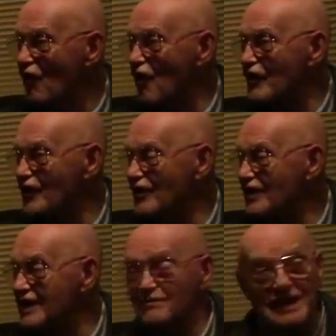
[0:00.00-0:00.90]
Oh no,
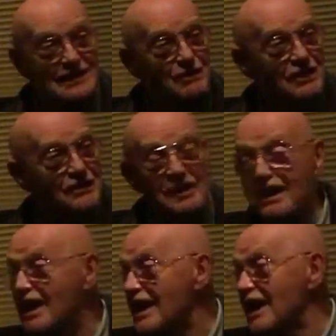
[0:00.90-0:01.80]
amazing when you think.
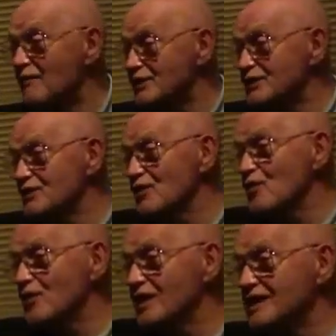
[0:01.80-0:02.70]
And we used to
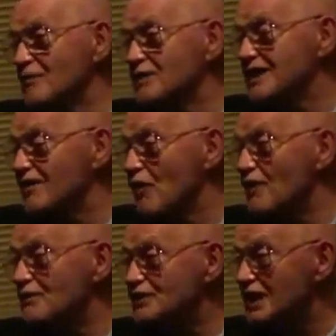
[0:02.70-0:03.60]
go, and then we'd get off
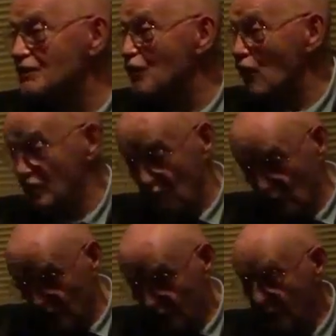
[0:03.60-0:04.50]
outside. We
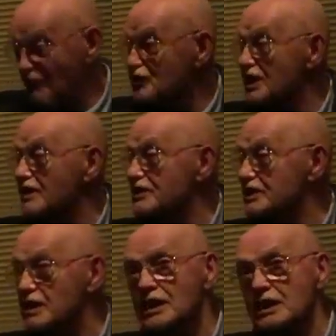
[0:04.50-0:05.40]
always used to stop outside
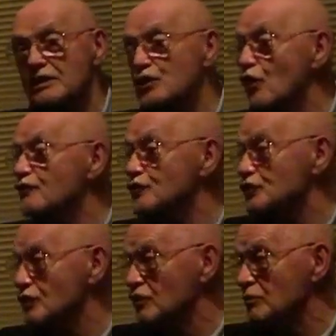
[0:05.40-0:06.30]
the Oddford
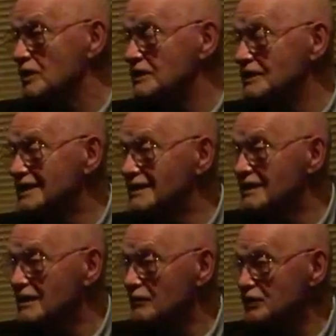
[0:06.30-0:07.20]
Club.
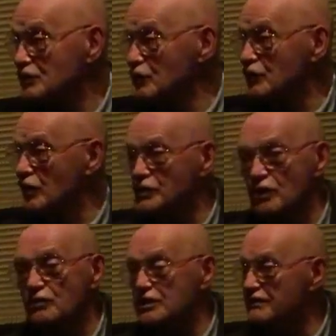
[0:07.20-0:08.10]
That's called the
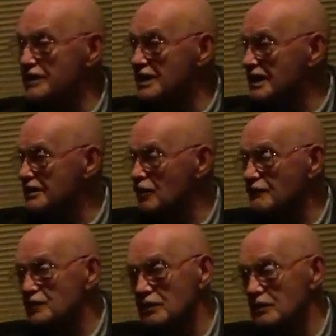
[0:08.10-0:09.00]
ODVA, the
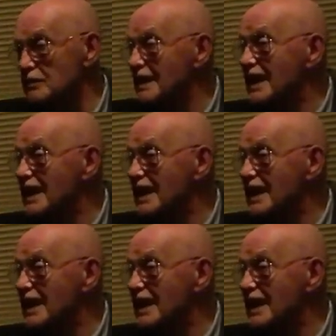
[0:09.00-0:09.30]
Oddford Club.